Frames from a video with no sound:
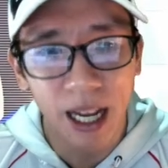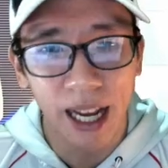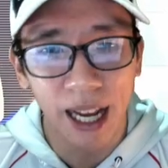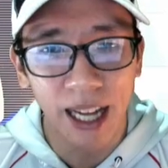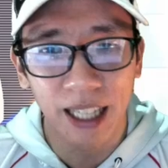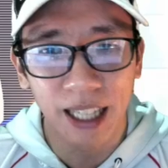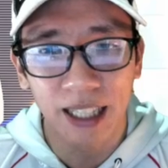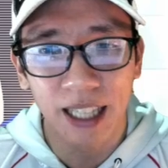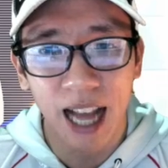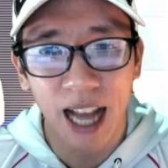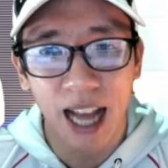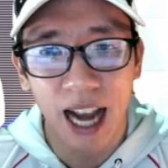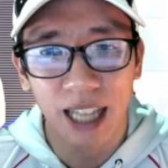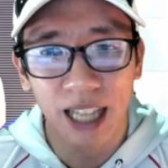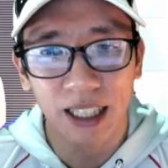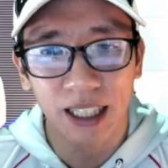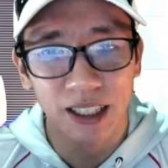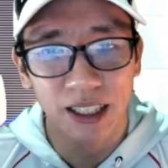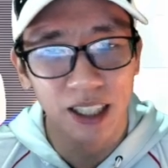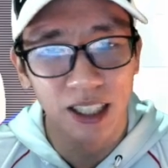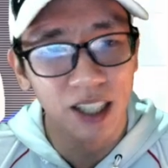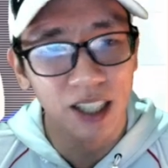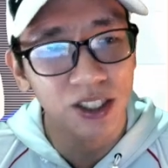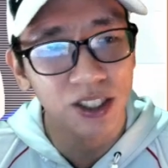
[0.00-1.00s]
And that
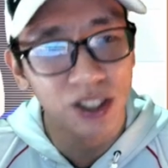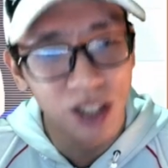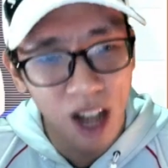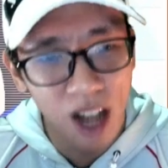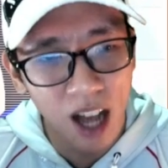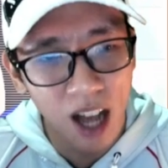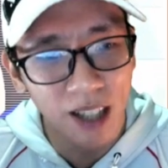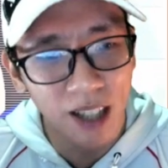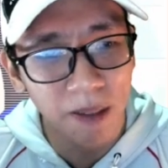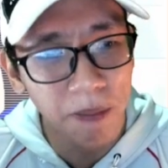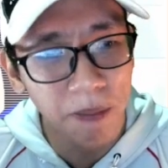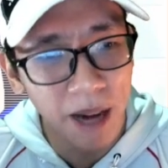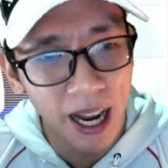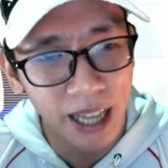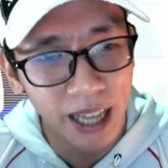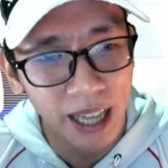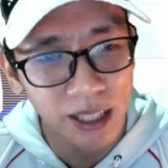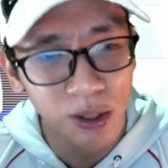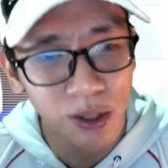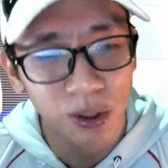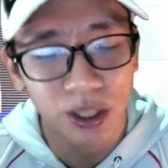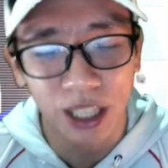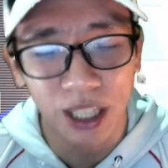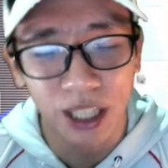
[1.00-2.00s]
does not apply
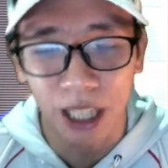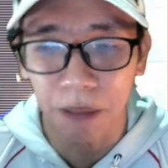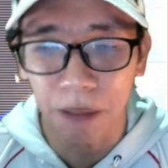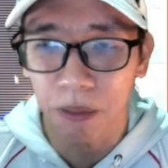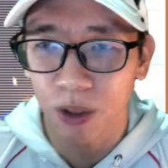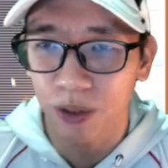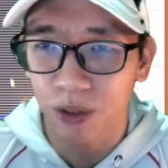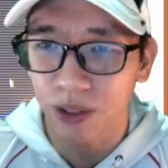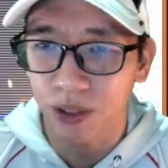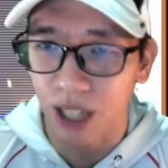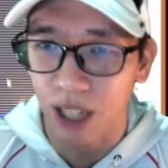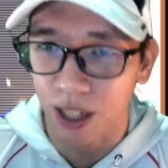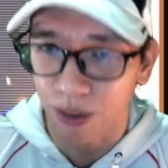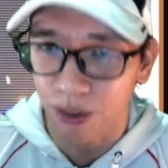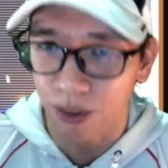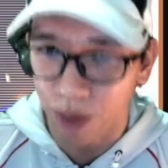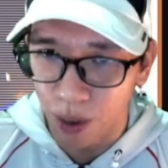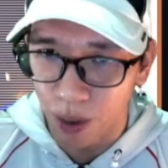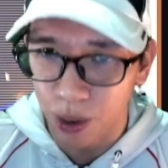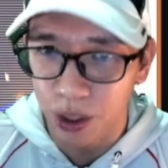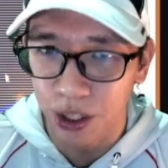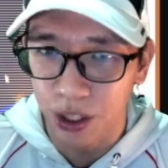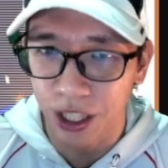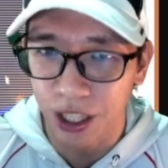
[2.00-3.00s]
to sync moves,
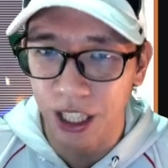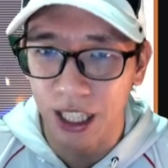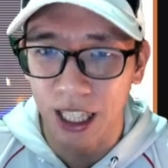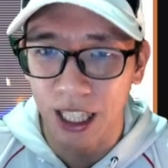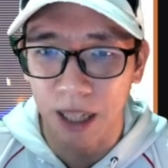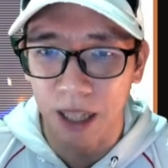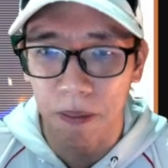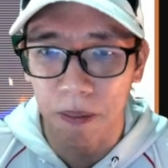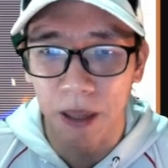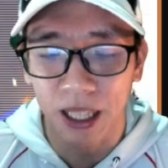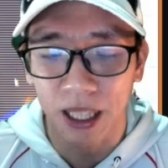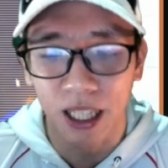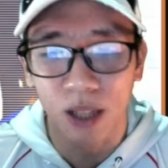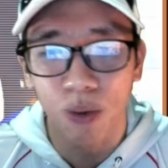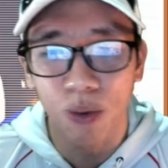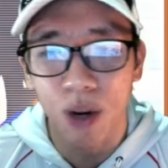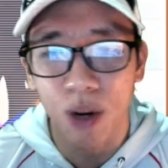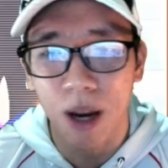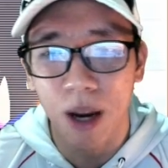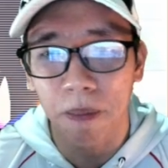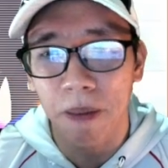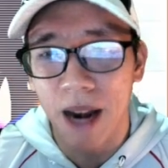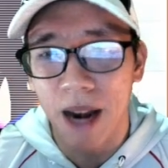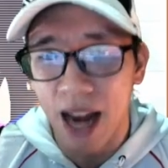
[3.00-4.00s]
unfortunately, but it
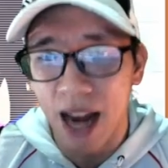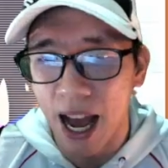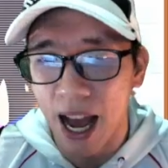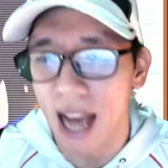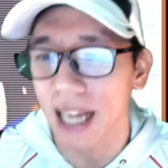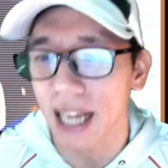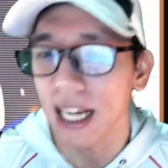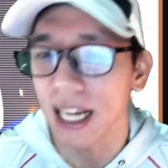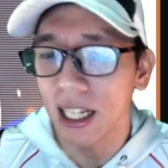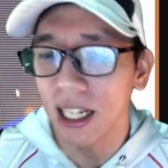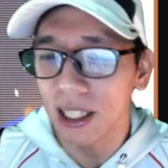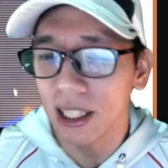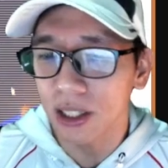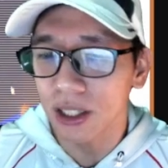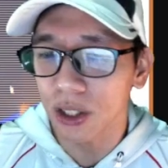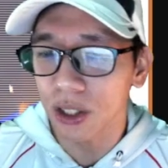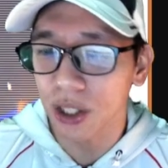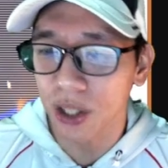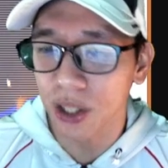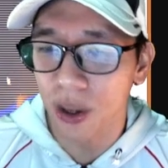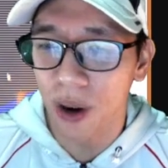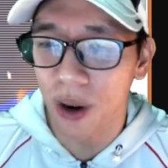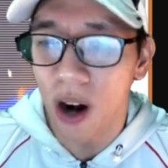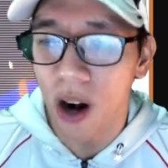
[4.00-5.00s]
will apply to
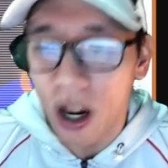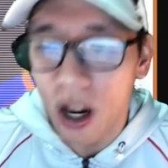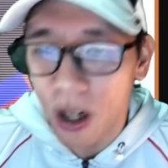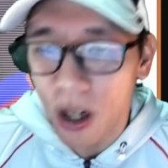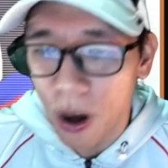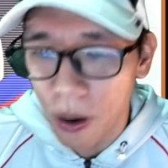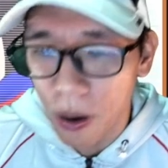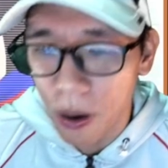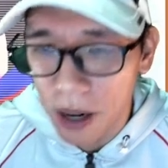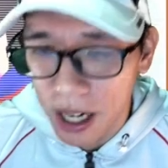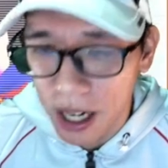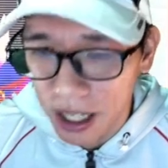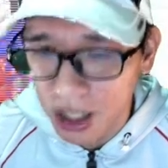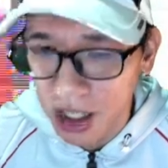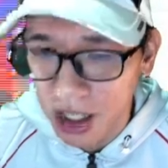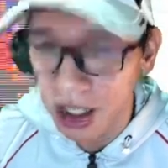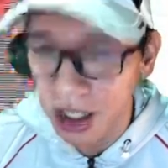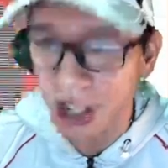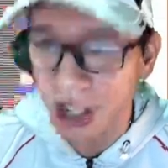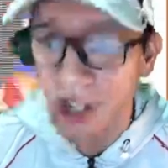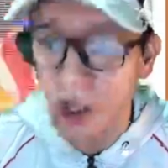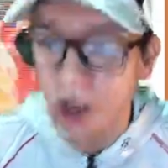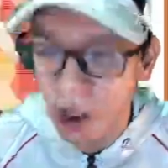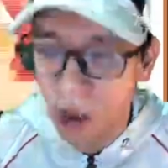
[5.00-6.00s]
your
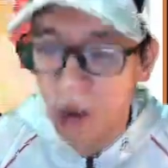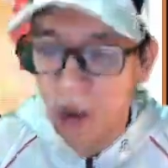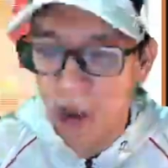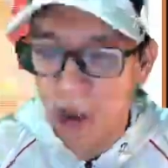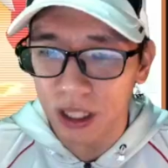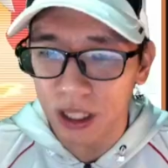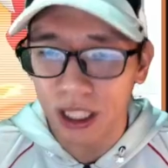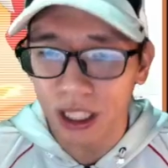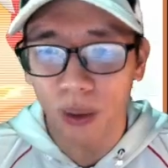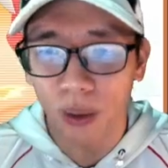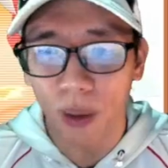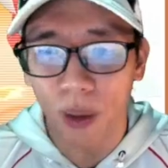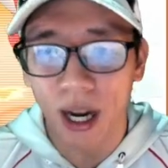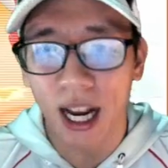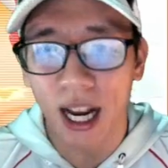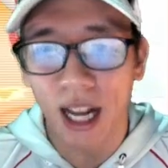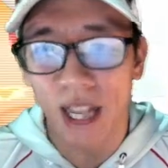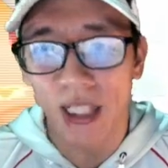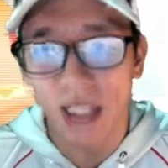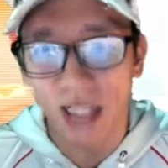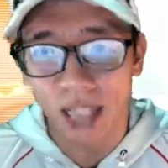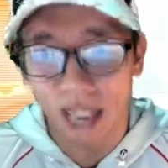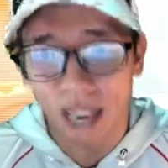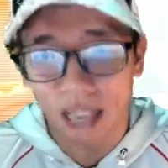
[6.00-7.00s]
collision course as well
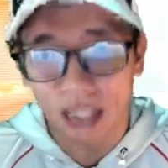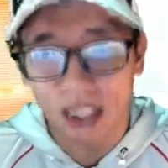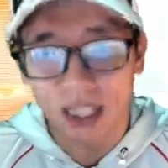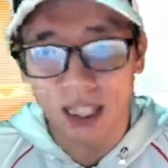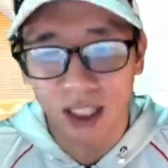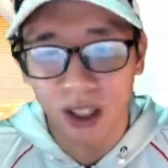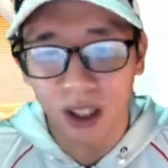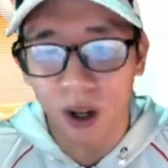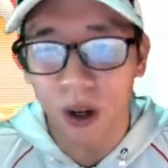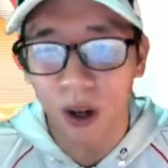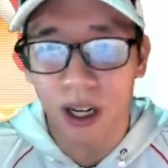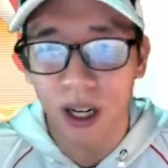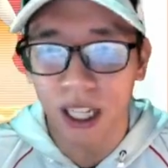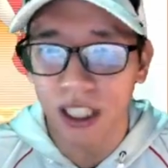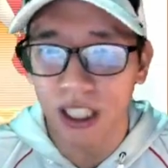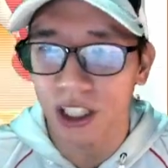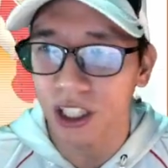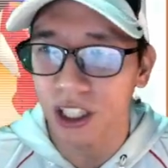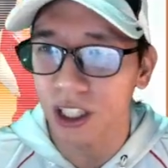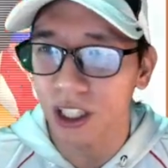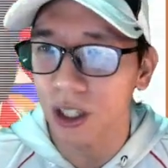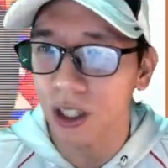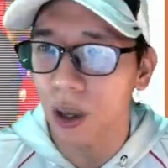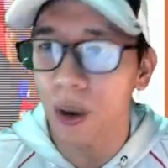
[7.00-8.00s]
as
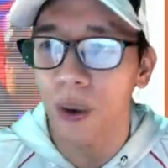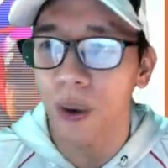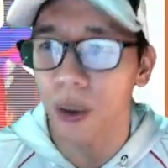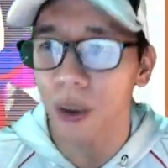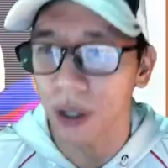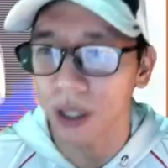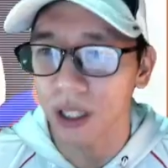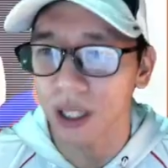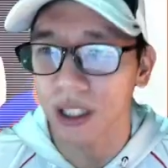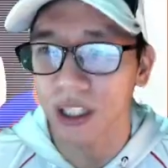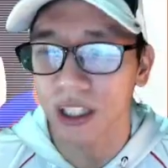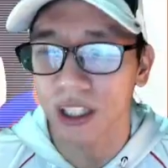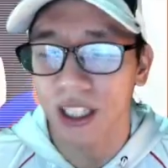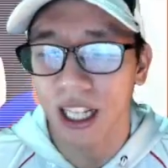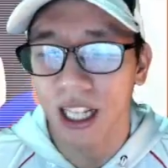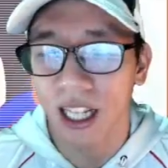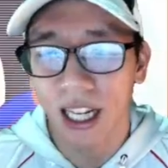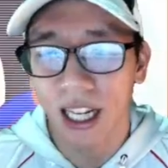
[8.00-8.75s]
S-collision course.